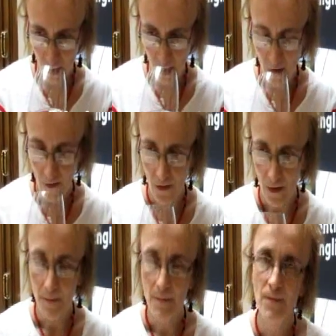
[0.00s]
So
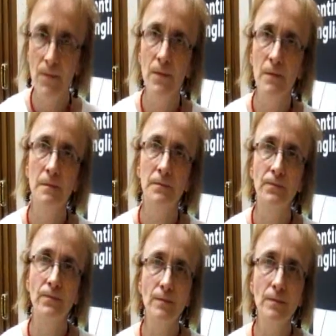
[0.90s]
Bacchus is the name of the
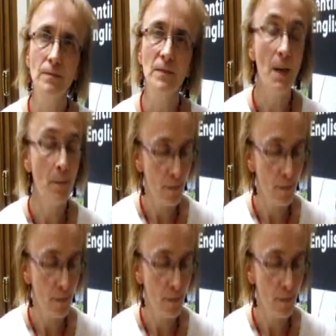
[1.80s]
grape variety, isn't it?